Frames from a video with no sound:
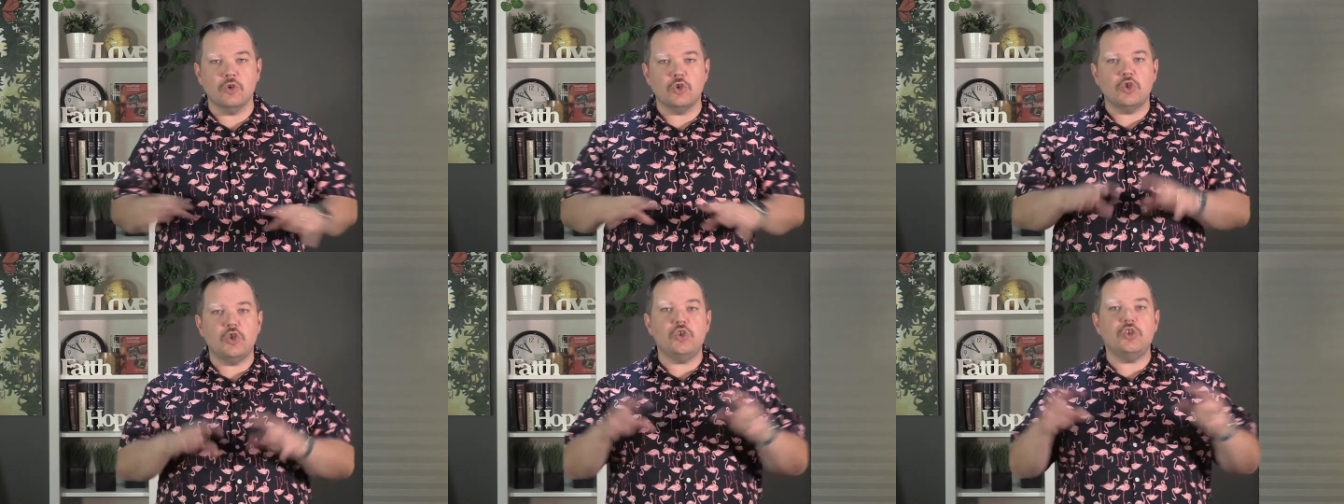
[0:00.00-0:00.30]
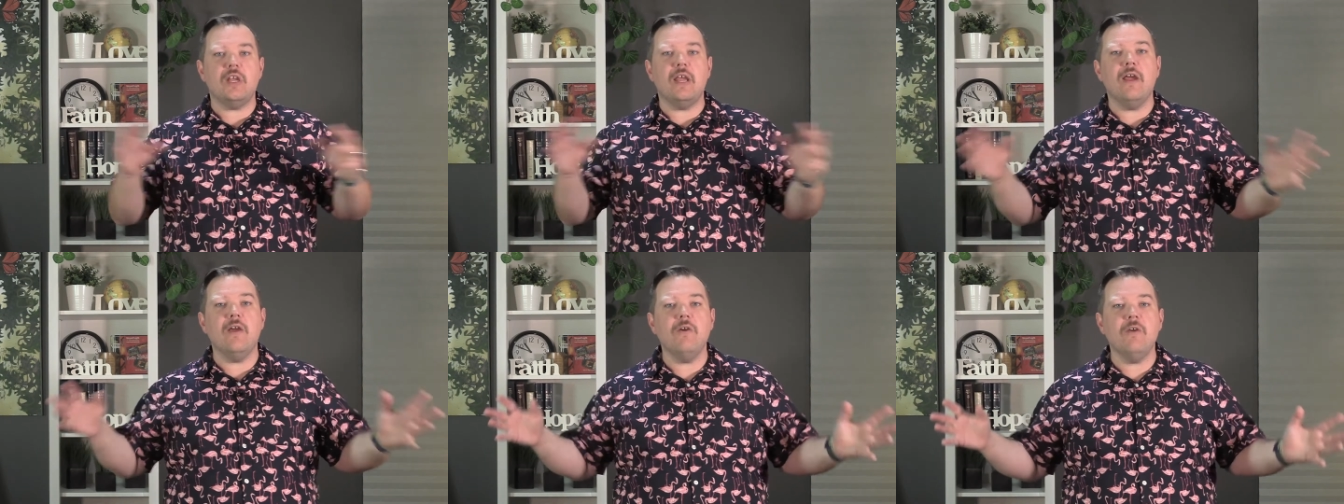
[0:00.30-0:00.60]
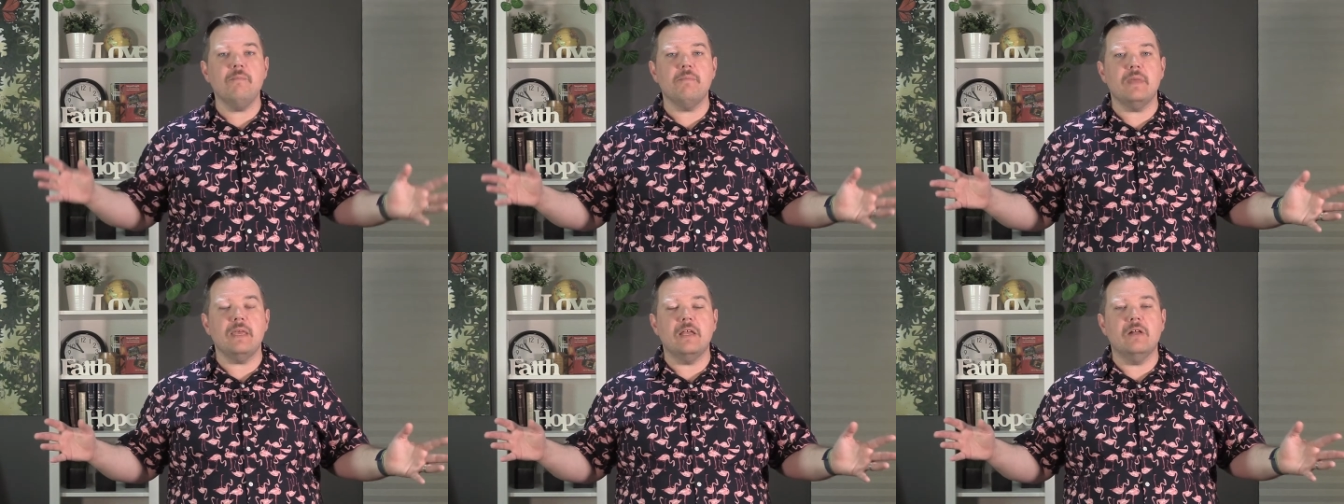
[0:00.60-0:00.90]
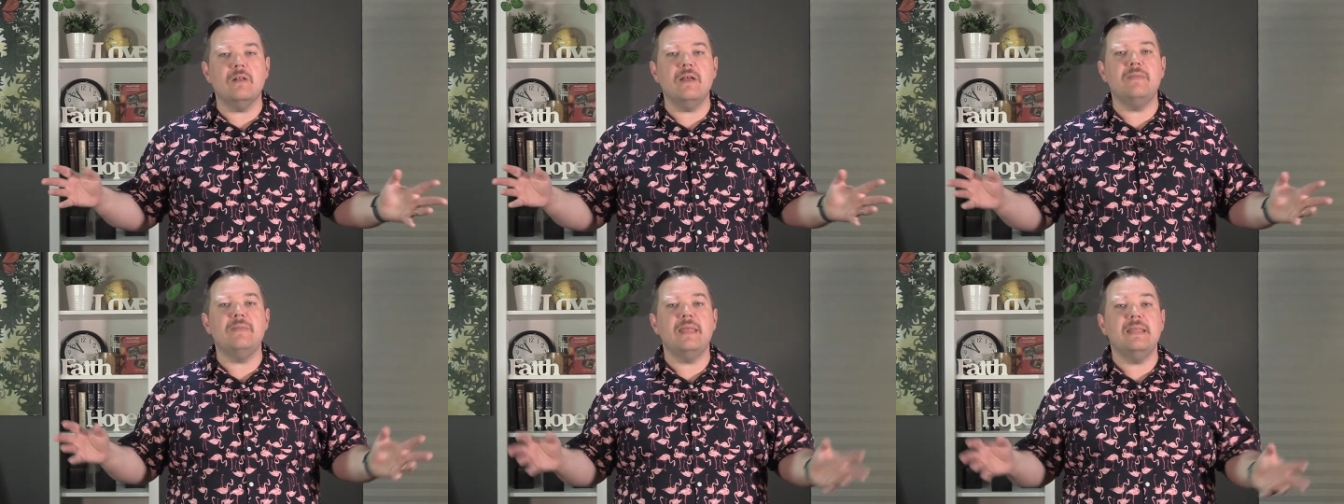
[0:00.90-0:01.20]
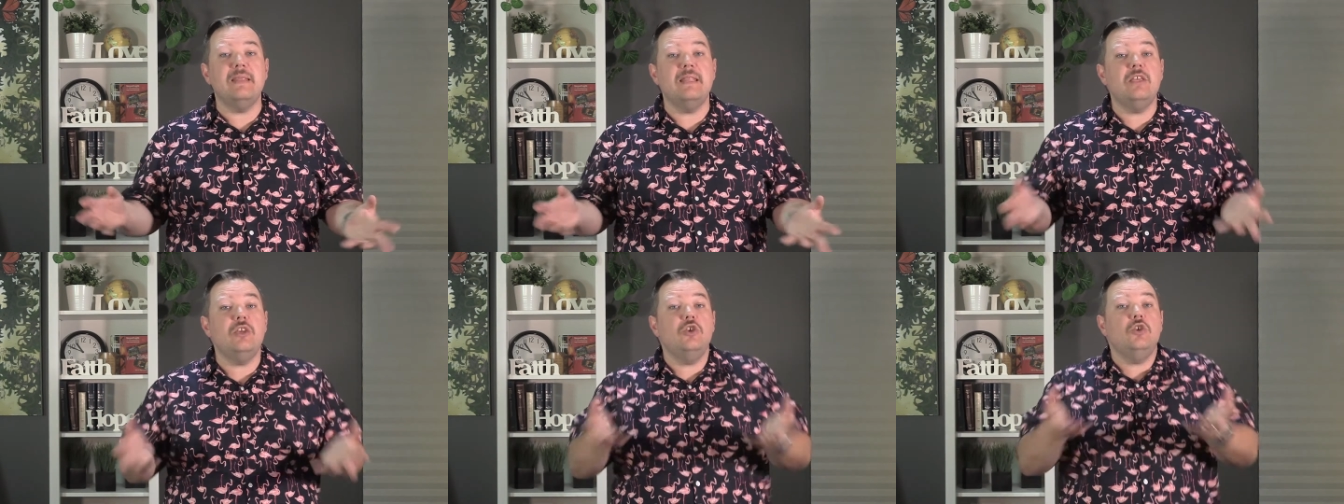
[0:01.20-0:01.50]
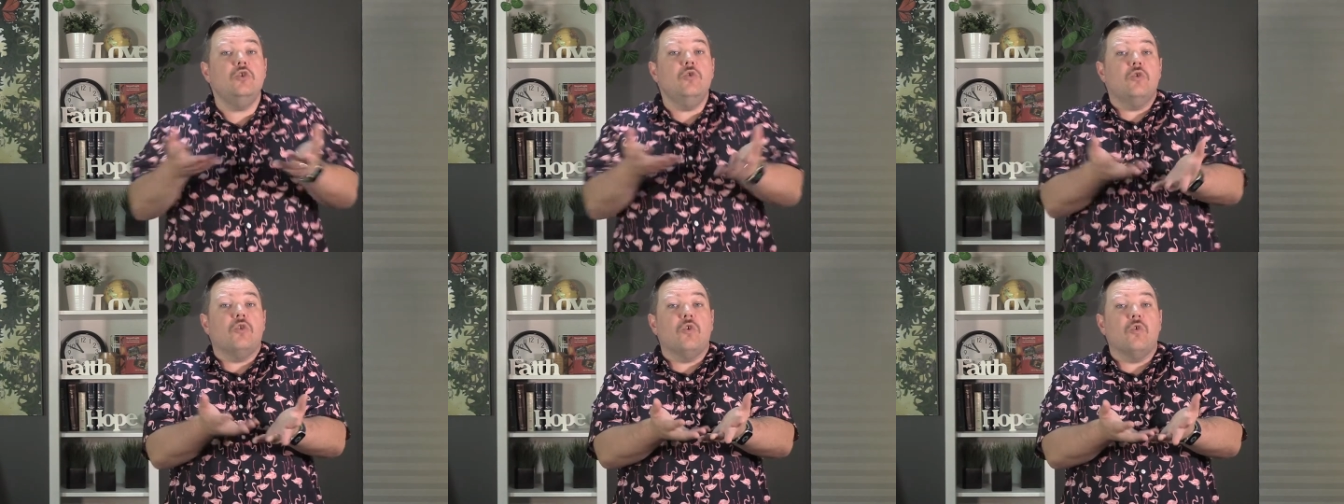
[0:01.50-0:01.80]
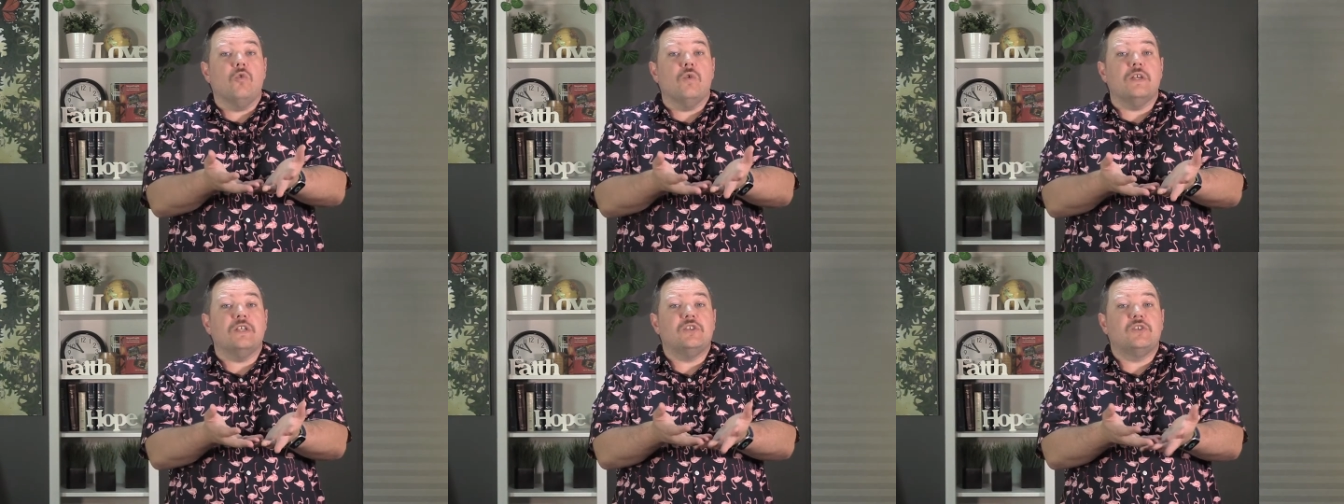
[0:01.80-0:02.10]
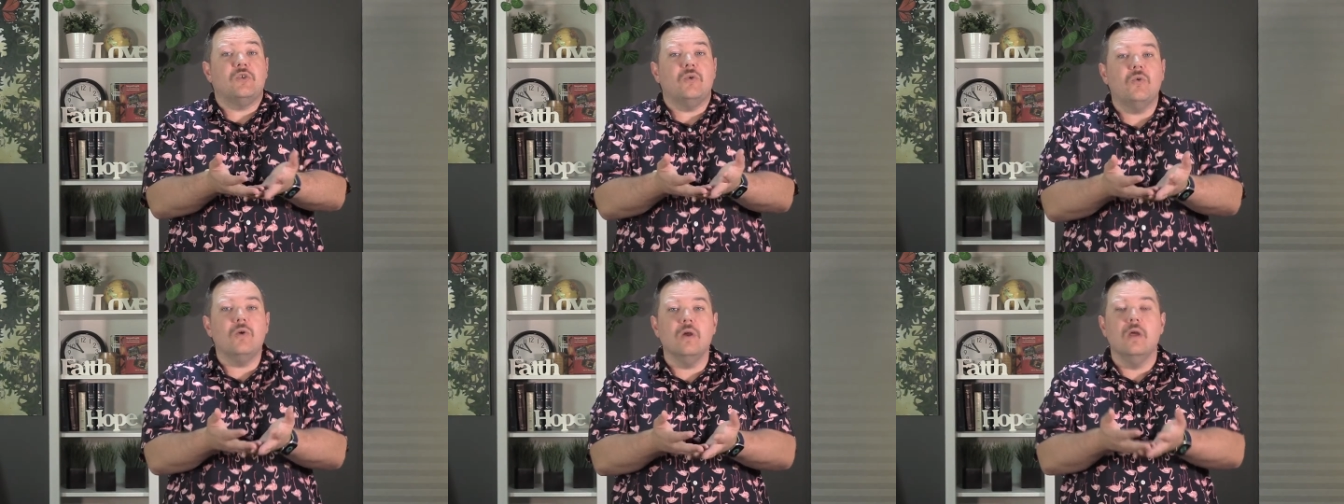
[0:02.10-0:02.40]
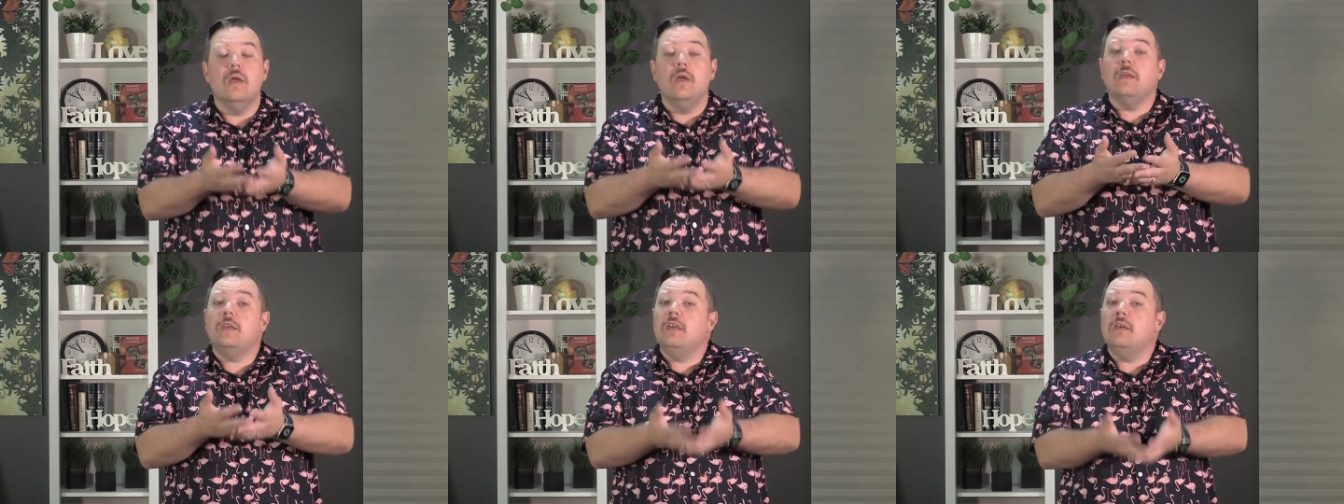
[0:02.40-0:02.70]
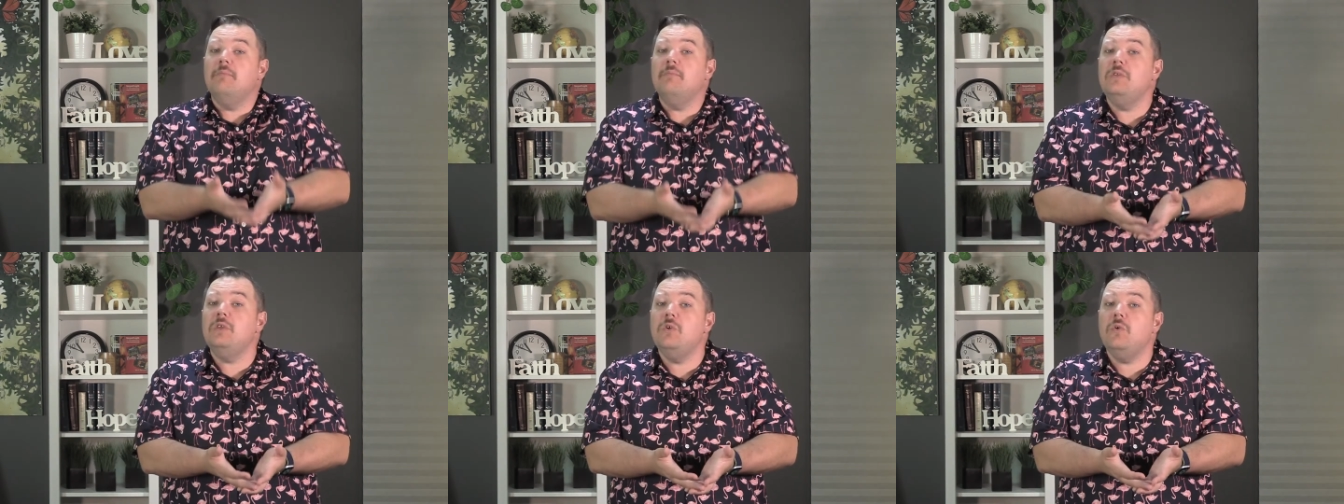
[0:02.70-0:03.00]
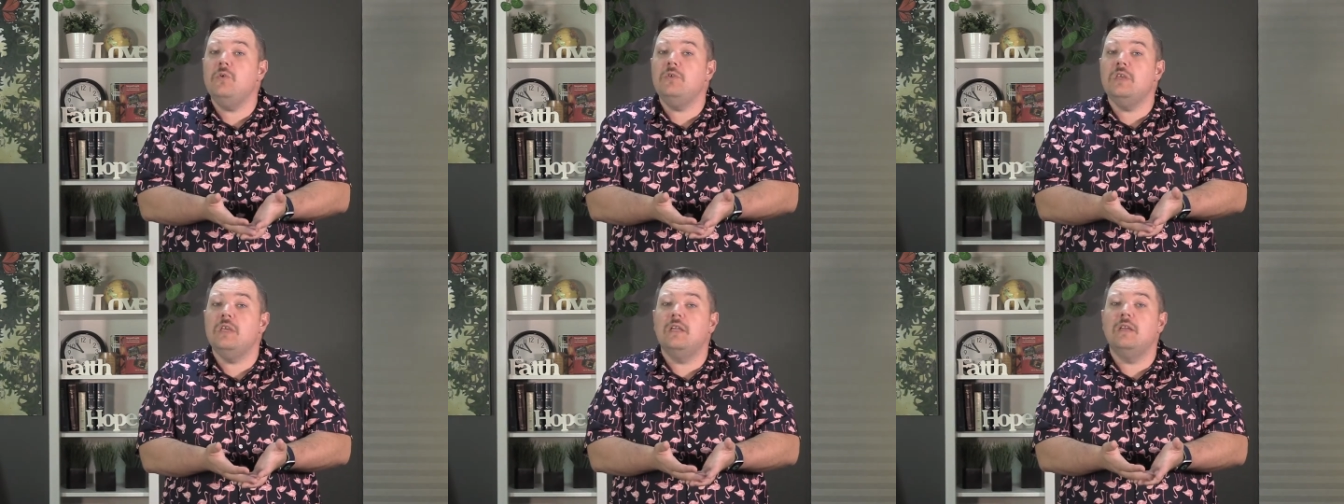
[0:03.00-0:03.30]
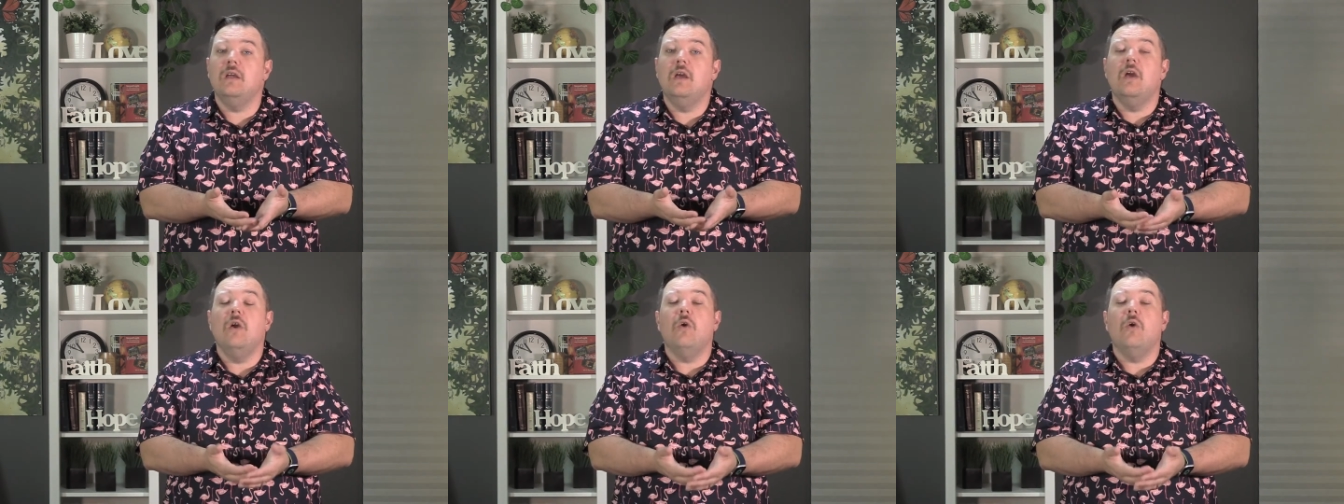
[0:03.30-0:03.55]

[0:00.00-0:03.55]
share a meal, and then the Eucharist or communion